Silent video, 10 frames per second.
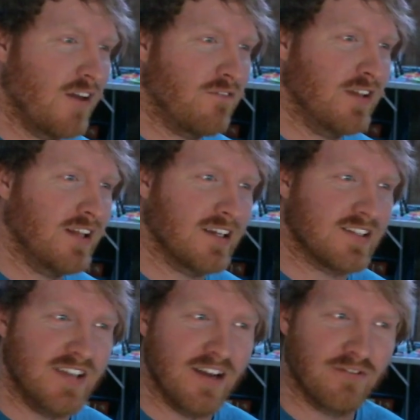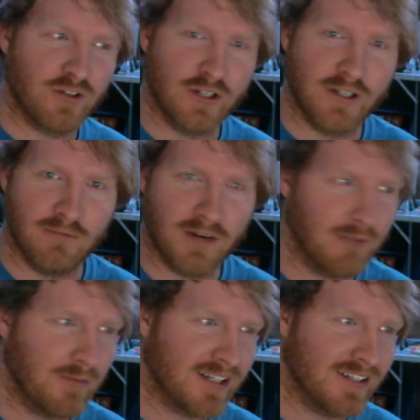feel like it's never good when I
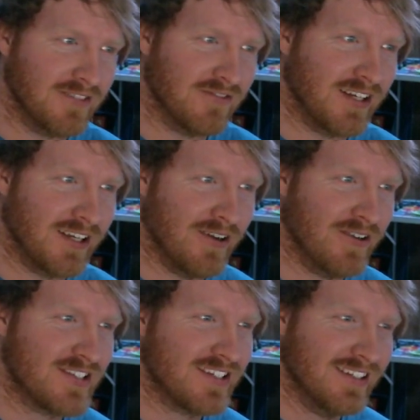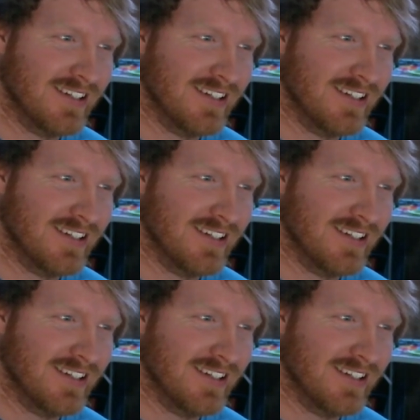make these videos,